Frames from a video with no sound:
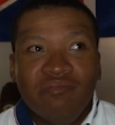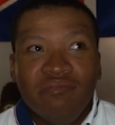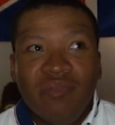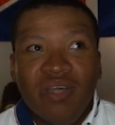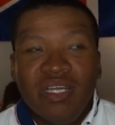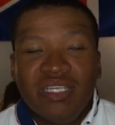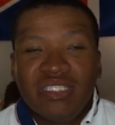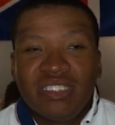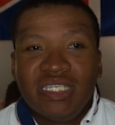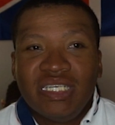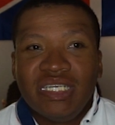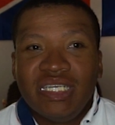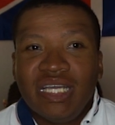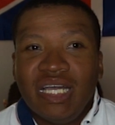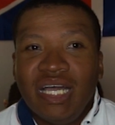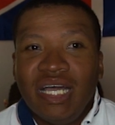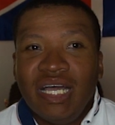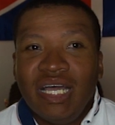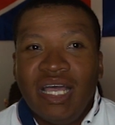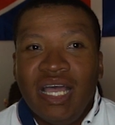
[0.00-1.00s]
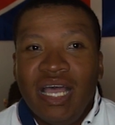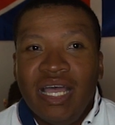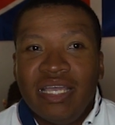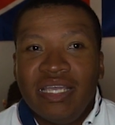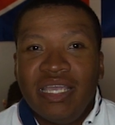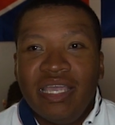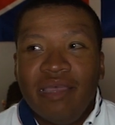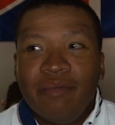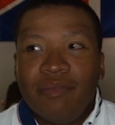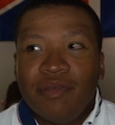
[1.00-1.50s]
But it's like, I
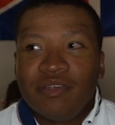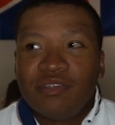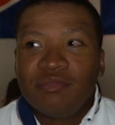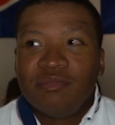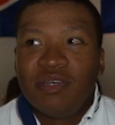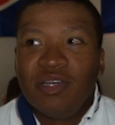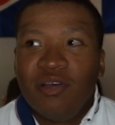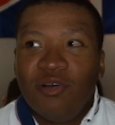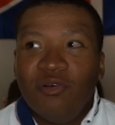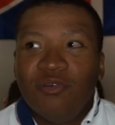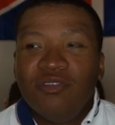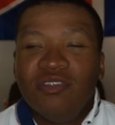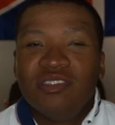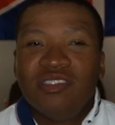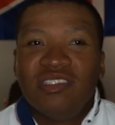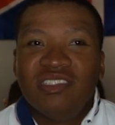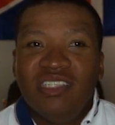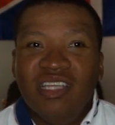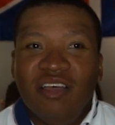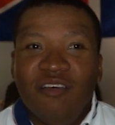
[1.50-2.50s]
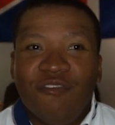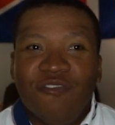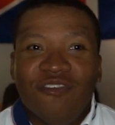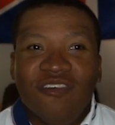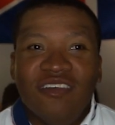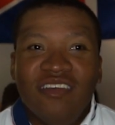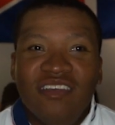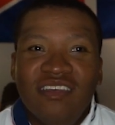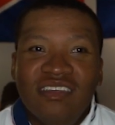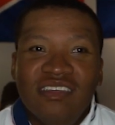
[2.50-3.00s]
can't picture my own stuff
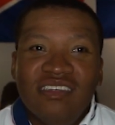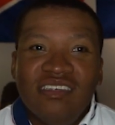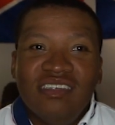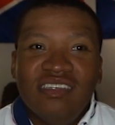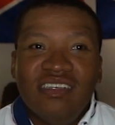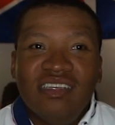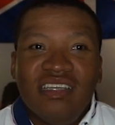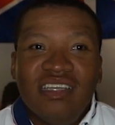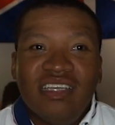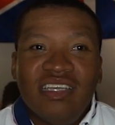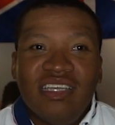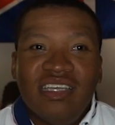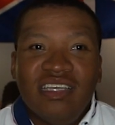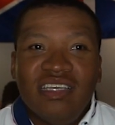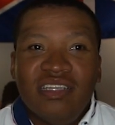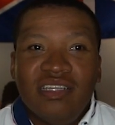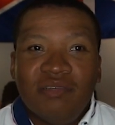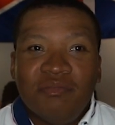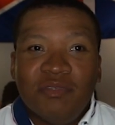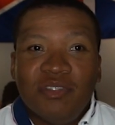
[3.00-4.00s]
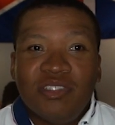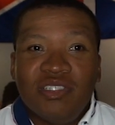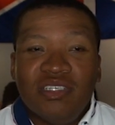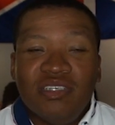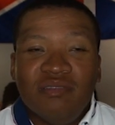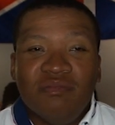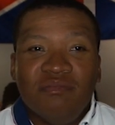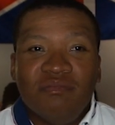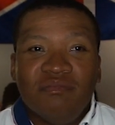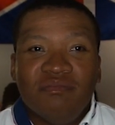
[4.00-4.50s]
in a
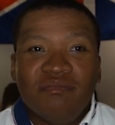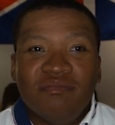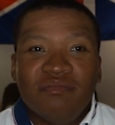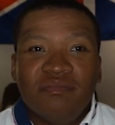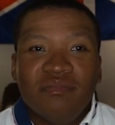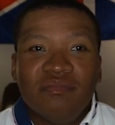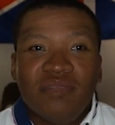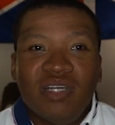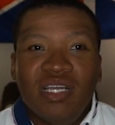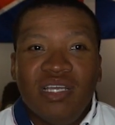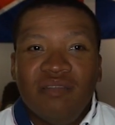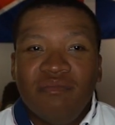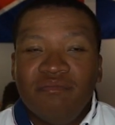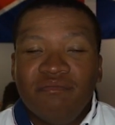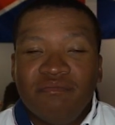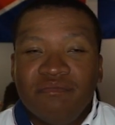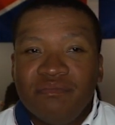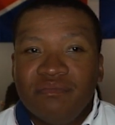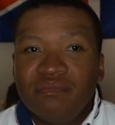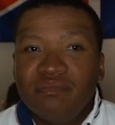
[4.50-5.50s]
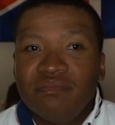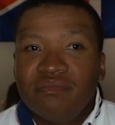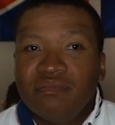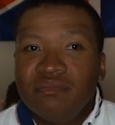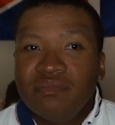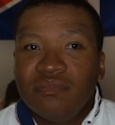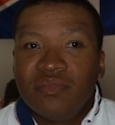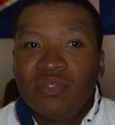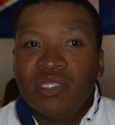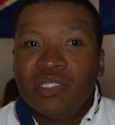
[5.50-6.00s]
museum. But
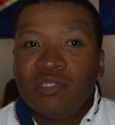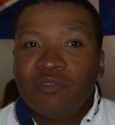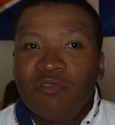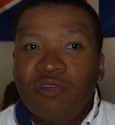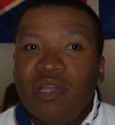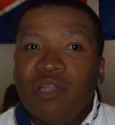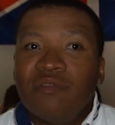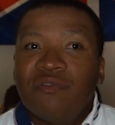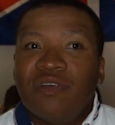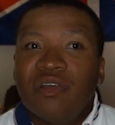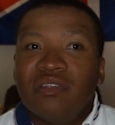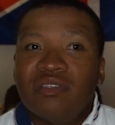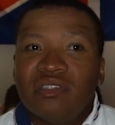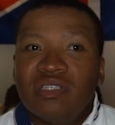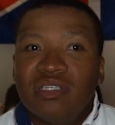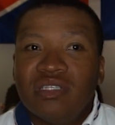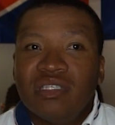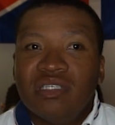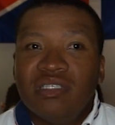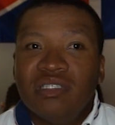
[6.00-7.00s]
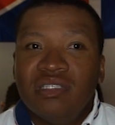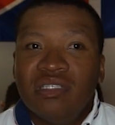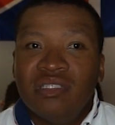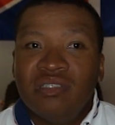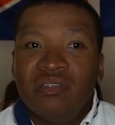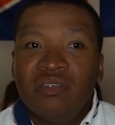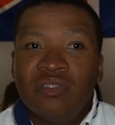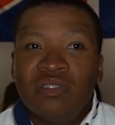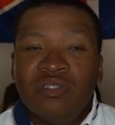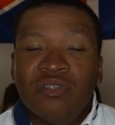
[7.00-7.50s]
just trying to find something
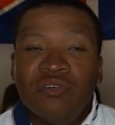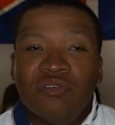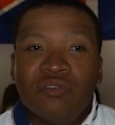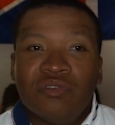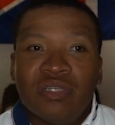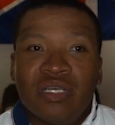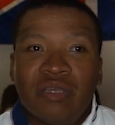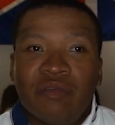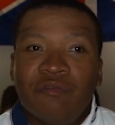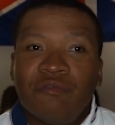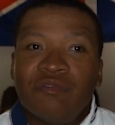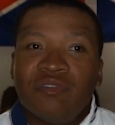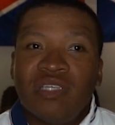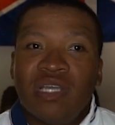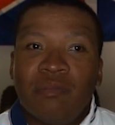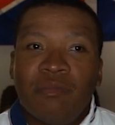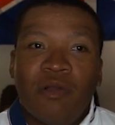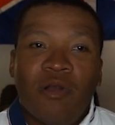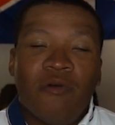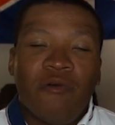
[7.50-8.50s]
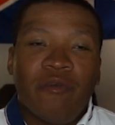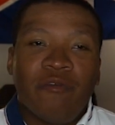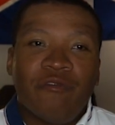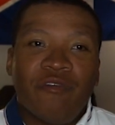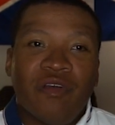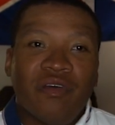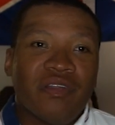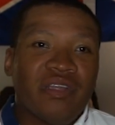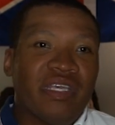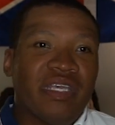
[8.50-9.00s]
you could do. Like, for example, I already
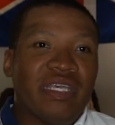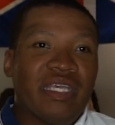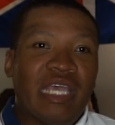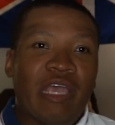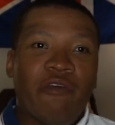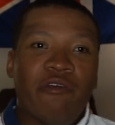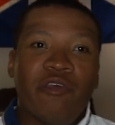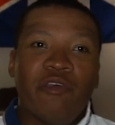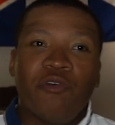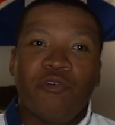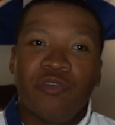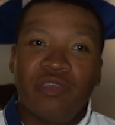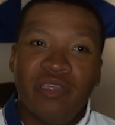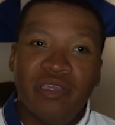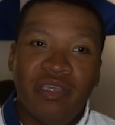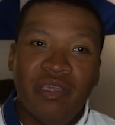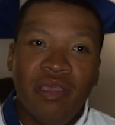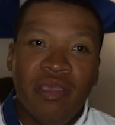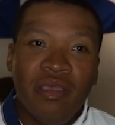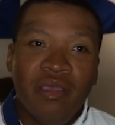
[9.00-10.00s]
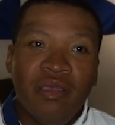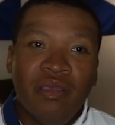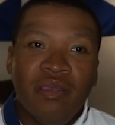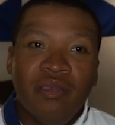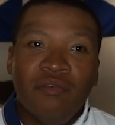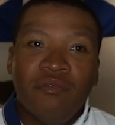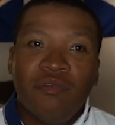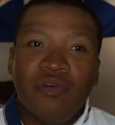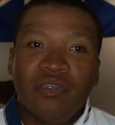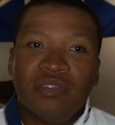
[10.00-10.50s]
found a karaoke,
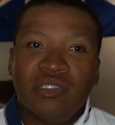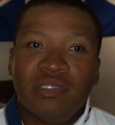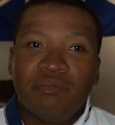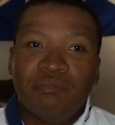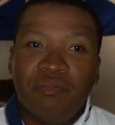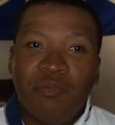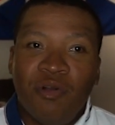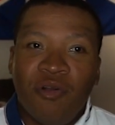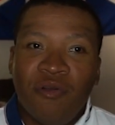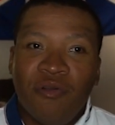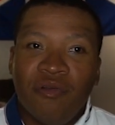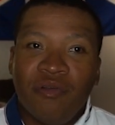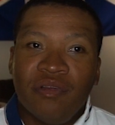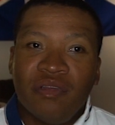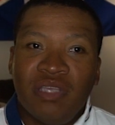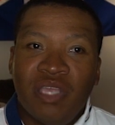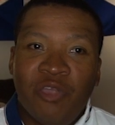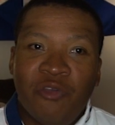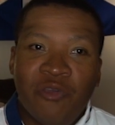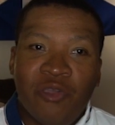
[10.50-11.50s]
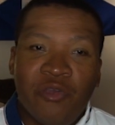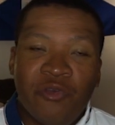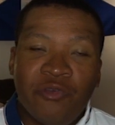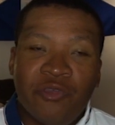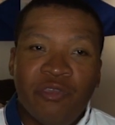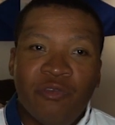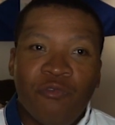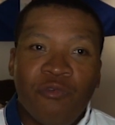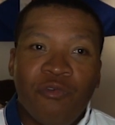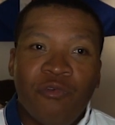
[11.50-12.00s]

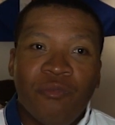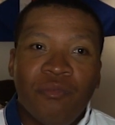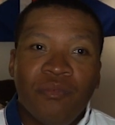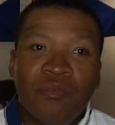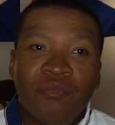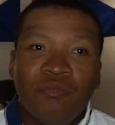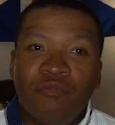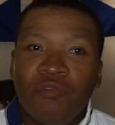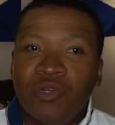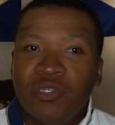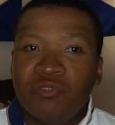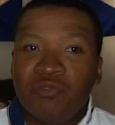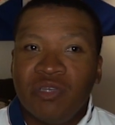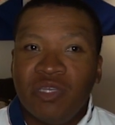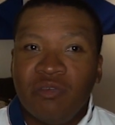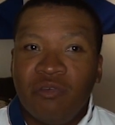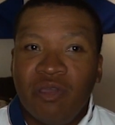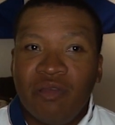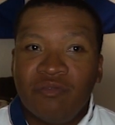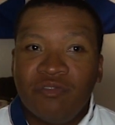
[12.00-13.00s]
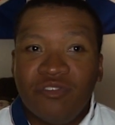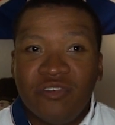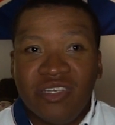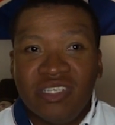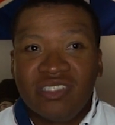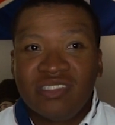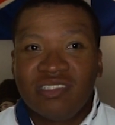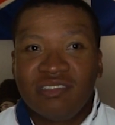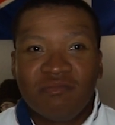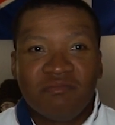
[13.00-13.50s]
karaoke room, which we can grab
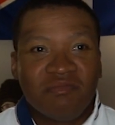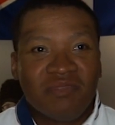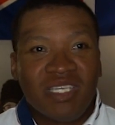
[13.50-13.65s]
drinks.